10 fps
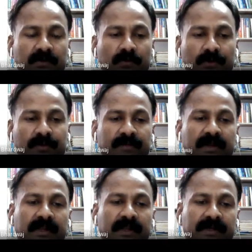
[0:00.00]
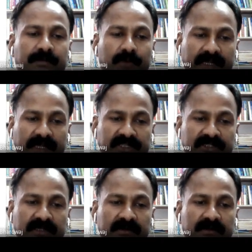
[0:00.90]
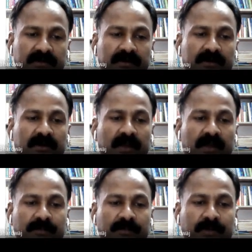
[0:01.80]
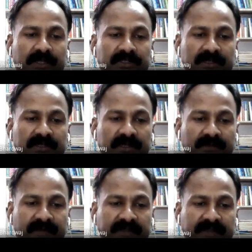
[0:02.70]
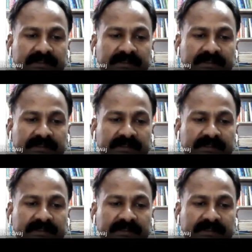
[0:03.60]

What do you mean by electric potential and the potential difference?